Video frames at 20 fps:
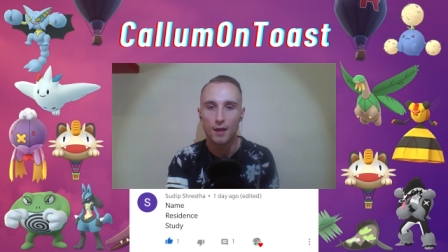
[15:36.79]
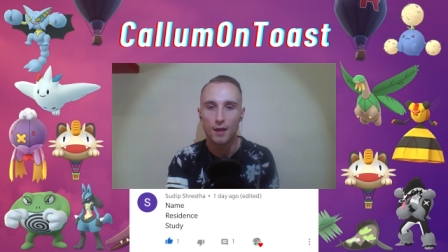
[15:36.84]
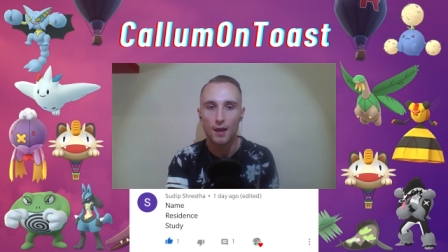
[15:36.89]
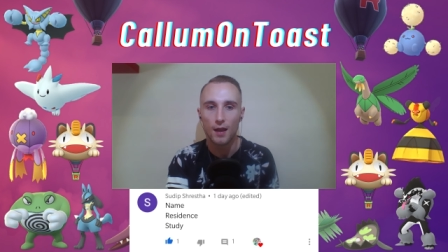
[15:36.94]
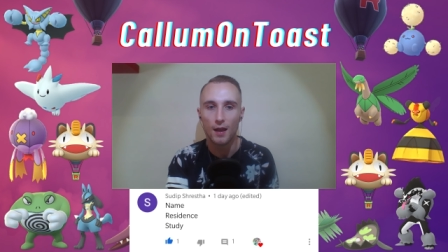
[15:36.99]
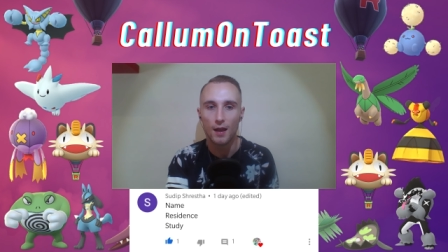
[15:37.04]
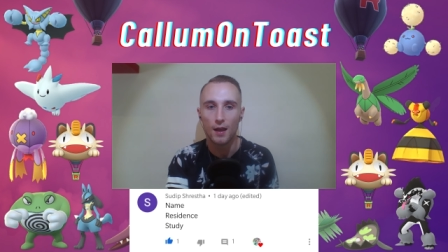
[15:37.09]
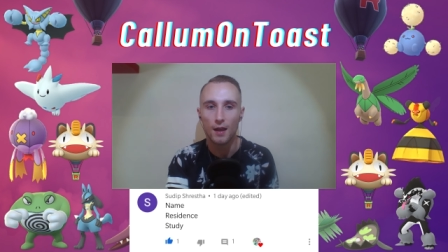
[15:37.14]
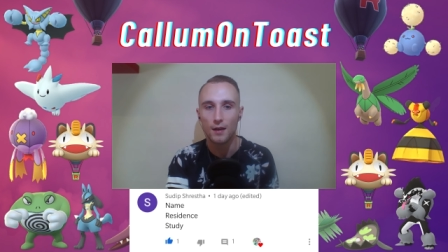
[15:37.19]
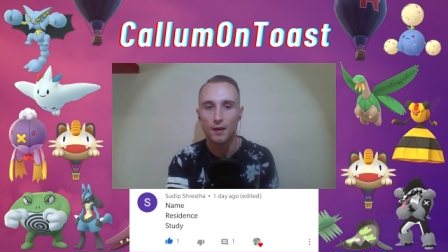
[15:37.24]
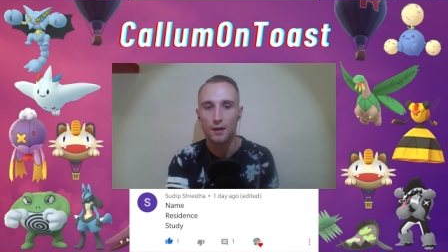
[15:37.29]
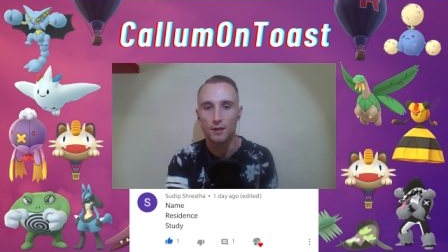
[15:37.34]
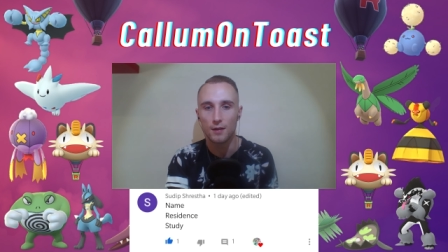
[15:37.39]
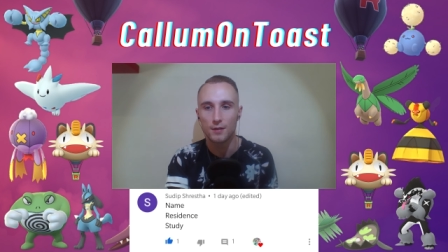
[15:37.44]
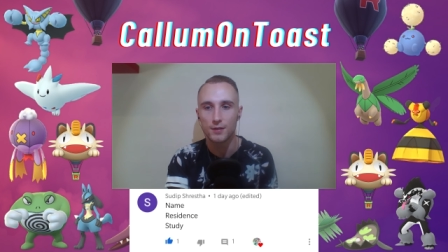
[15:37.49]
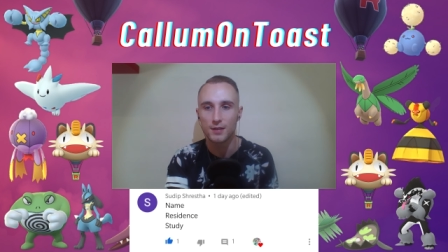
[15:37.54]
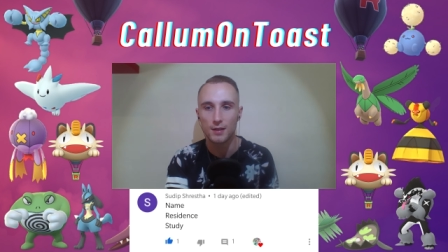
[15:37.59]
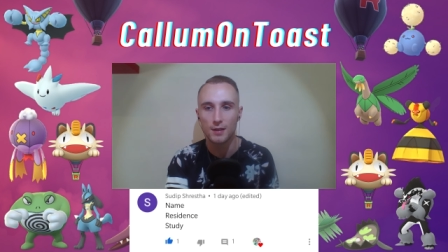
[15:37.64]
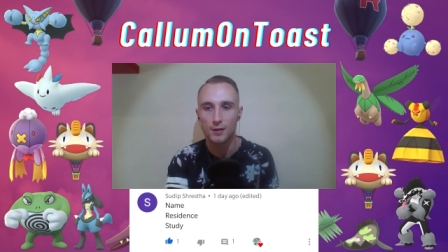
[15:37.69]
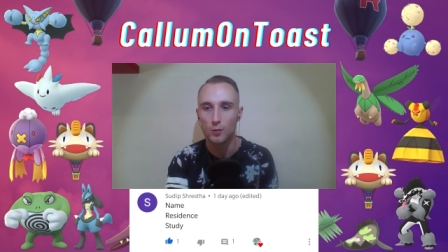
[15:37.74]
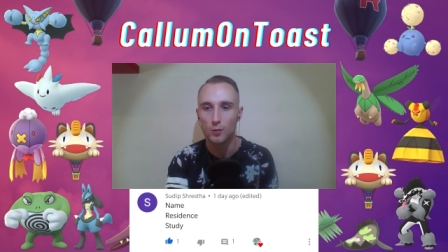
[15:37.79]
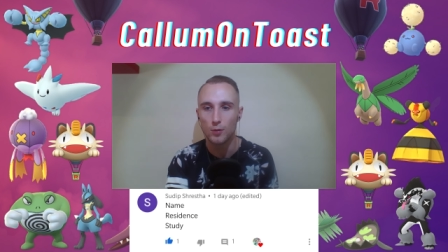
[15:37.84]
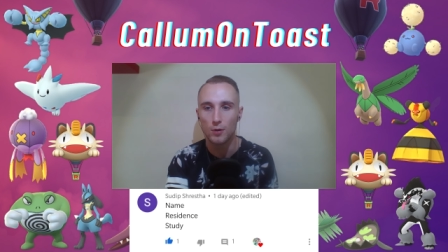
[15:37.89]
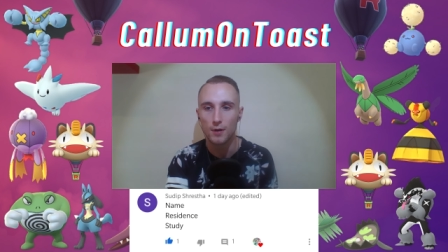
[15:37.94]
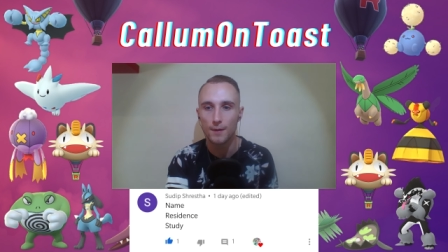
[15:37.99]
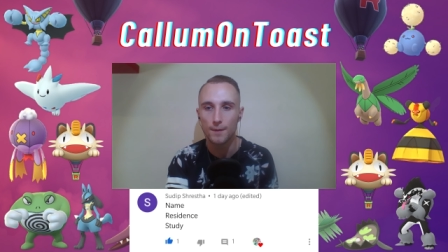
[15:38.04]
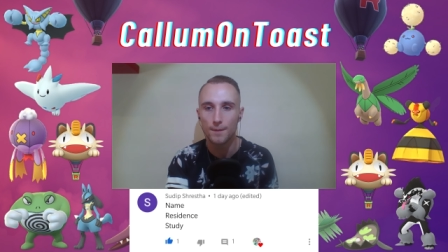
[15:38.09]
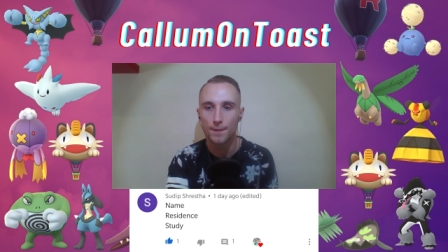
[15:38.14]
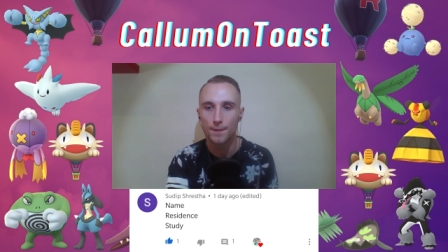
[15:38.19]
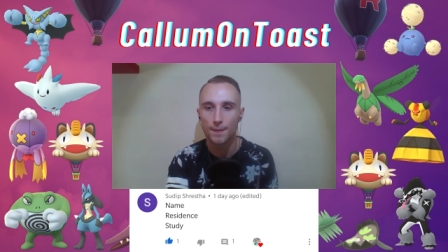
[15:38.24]
and I'll see
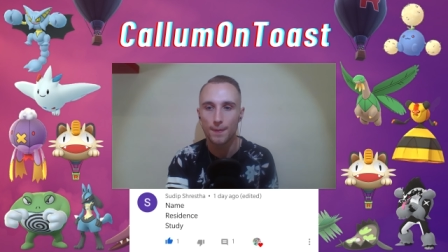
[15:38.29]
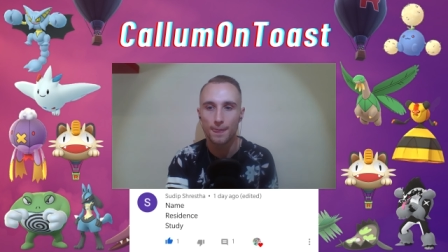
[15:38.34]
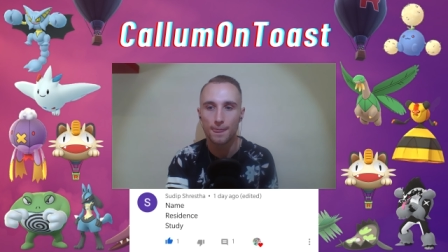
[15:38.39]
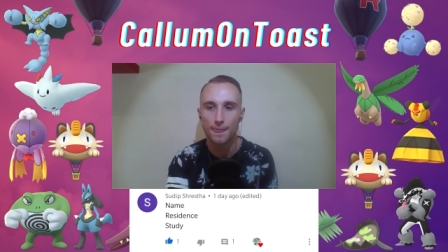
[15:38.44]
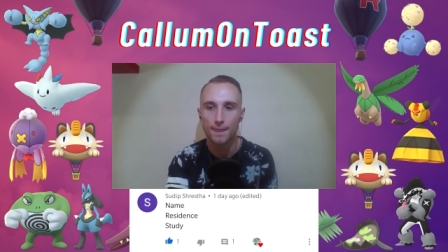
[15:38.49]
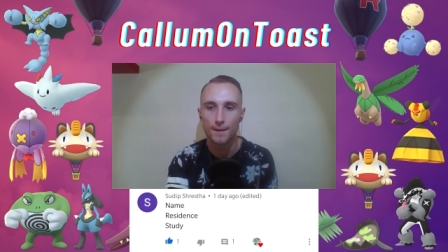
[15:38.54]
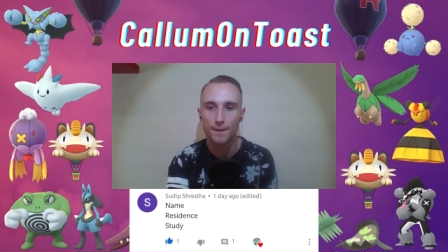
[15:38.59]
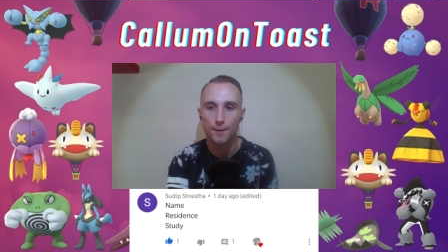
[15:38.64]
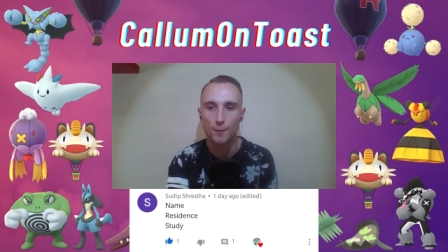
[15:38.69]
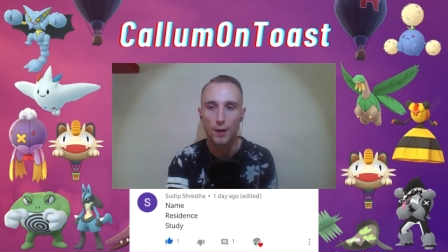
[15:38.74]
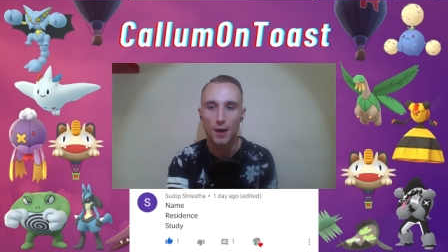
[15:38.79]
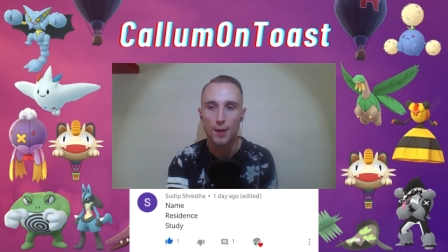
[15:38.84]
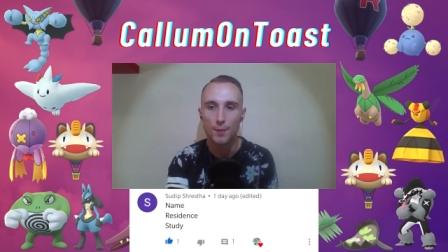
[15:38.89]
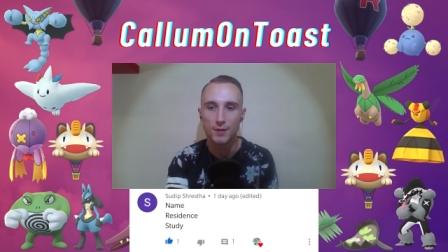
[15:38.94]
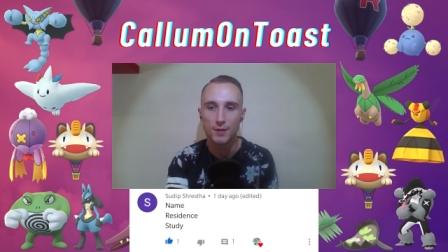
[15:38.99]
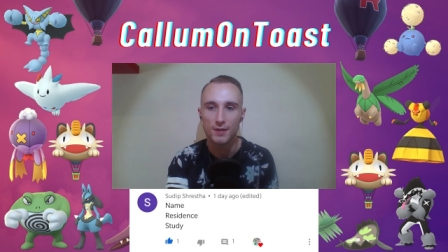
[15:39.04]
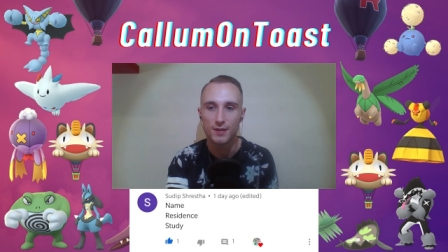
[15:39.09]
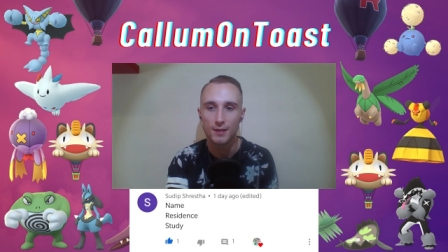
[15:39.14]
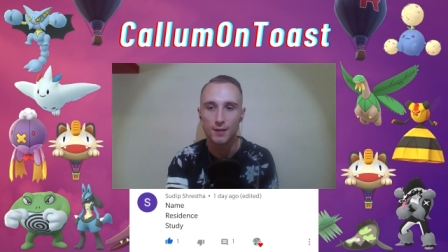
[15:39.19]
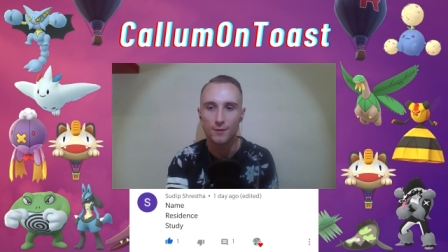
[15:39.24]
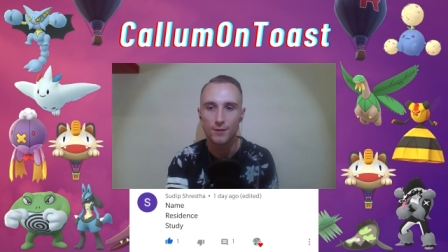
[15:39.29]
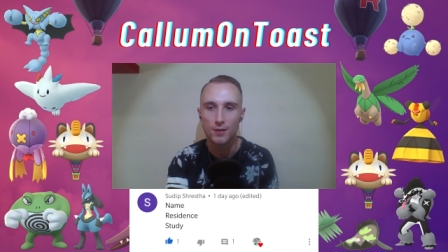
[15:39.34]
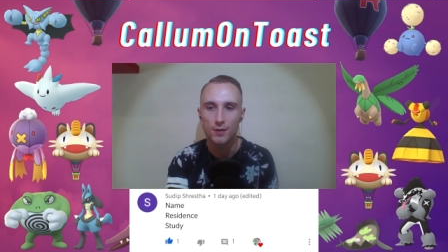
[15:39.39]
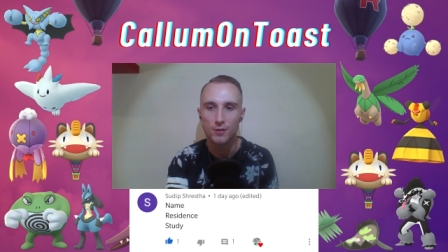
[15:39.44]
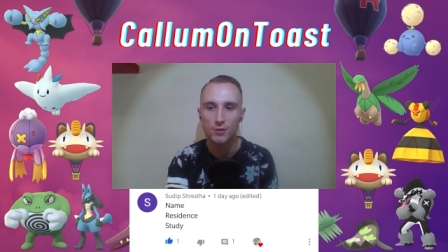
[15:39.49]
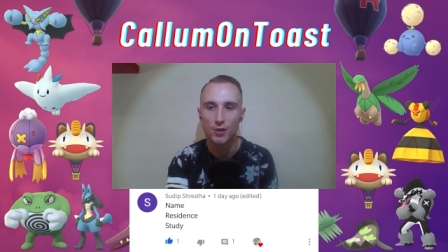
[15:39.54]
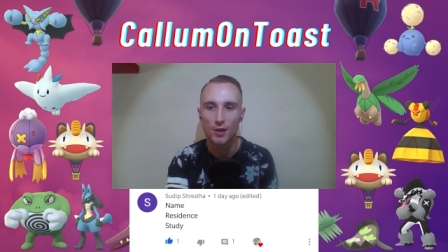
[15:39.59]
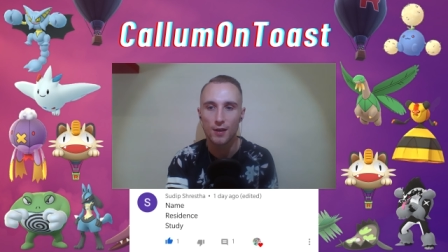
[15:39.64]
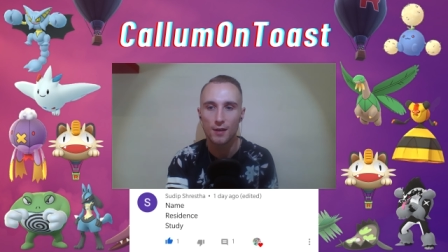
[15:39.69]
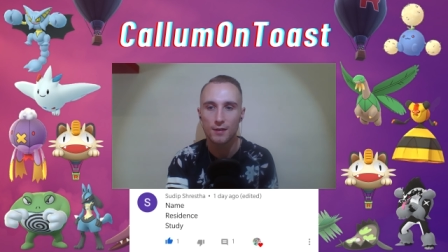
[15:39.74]
what happens in the
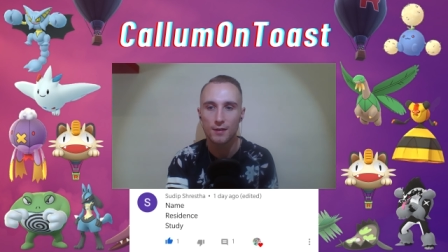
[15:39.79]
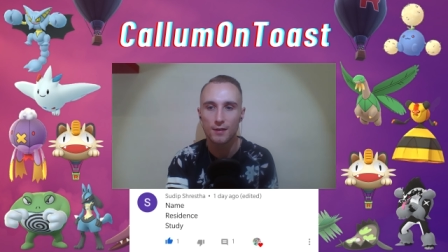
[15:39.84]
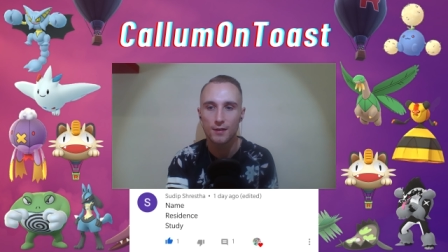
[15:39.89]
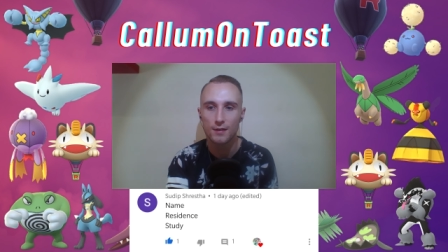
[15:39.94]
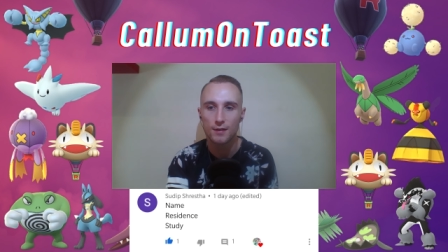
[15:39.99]
future.